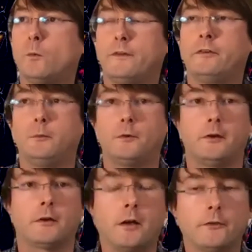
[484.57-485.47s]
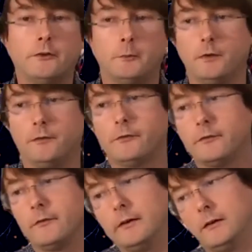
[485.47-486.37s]
we see with our
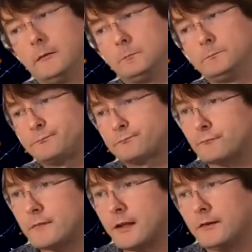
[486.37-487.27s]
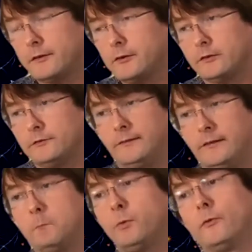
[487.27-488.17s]
customers. There's a lot of
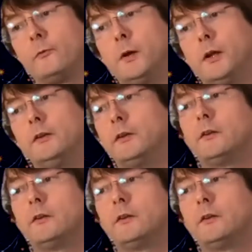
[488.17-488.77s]
examples, but